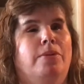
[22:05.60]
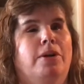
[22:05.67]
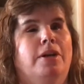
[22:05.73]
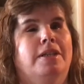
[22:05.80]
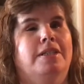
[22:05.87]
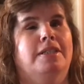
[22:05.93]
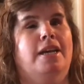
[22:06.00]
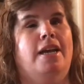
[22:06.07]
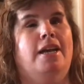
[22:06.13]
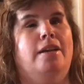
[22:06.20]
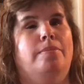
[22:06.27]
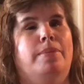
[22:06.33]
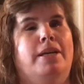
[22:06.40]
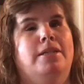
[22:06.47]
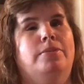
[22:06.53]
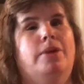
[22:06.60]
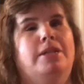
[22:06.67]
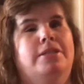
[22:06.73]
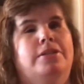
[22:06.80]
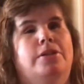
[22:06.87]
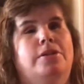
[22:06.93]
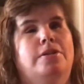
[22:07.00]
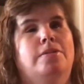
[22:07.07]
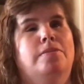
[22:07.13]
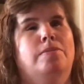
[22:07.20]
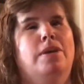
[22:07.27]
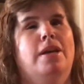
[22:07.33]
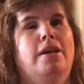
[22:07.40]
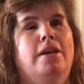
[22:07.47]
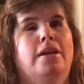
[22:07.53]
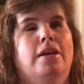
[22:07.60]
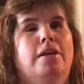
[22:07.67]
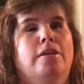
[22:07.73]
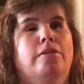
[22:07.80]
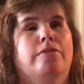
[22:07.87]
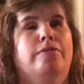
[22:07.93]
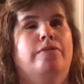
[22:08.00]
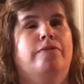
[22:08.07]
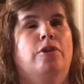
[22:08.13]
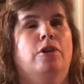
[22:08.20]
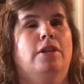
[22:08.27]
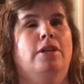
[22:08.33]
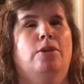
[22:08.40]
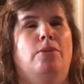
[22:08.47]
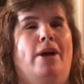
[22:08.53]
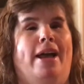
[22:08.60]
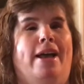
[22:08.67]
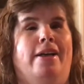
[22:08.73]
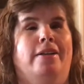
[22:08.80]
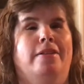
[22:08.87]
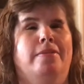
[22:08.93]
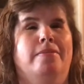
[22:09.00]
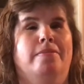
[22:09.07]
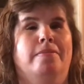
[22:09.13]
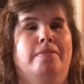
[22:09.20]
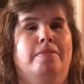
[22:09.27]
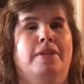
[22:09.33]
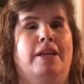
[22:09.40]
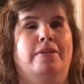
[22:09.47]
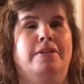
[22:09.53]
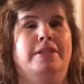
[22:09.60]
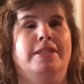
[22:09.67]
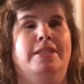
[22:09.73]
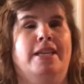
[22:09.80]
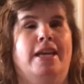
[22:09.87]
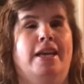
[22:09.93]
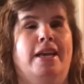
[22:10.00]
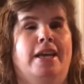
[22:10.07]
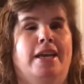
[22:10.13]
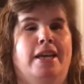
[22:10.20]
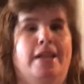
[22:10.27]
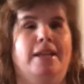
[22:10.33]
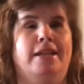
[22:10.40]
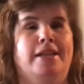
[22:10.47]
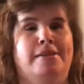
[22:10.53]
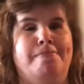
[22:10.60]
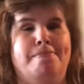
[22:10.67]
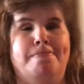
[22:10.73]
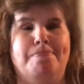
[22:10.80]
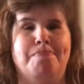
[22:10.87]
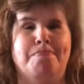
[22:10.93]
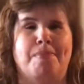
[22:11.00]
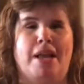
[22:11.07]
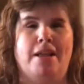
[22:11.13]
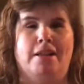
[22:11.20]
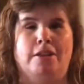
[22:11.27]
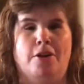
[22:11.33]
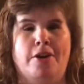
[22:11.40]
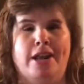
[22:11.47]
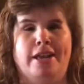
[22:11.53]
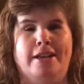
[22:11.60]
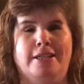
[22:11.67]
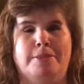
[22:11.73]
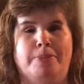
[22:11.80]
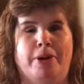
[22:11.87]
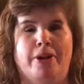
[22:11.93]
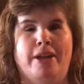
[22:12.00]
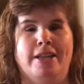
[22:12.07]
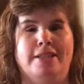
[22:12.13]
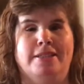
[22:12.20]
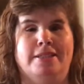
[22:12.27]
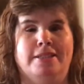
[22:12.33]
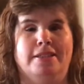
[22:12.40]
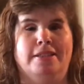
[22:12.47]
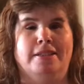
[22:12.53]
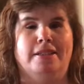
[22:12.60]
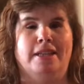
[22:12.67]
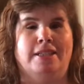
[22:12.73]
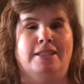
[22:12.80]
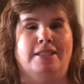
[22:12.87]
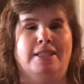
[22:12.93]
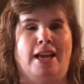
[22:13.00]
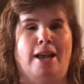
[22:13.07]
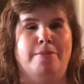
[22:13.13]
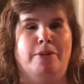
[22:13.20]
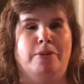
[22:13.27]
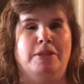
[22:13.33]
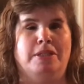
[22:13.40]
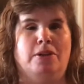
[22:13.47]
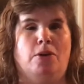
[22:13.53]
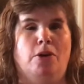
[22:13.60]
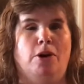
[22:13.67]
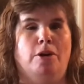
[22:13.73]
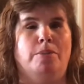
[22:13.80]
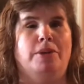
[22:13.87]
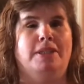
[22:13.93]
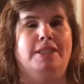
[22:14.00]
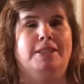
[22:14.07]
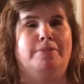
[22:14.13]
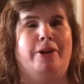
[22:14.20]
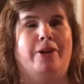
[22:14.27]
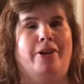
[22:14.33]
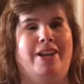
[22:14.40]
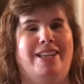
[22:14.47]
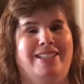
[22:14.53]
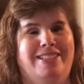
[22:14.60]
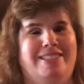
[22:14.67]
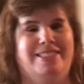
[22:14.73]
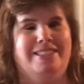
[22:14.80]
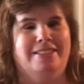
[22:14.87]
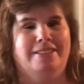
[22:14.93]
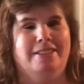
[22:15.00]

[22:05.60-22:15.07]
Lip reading: worked at Best Western for a little while. That was a learning experience. At the time, it was a horrible experience.